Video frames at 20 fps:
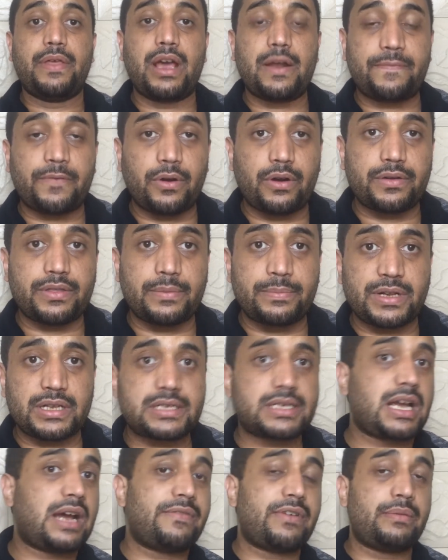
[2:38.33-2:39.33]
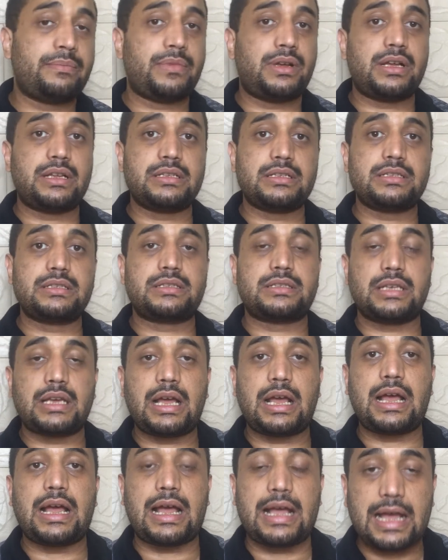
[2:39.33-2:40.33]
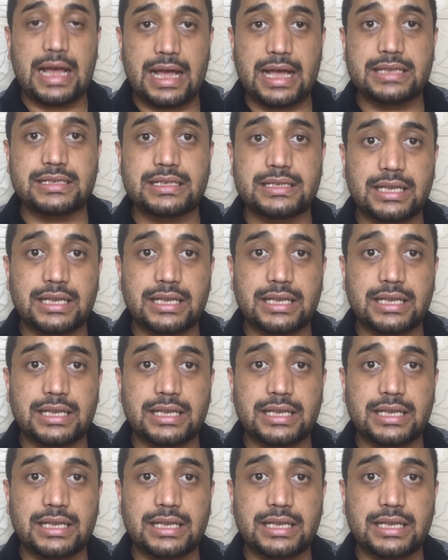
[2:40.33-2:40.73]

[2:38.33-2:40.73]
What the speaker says: Therefore, the British government has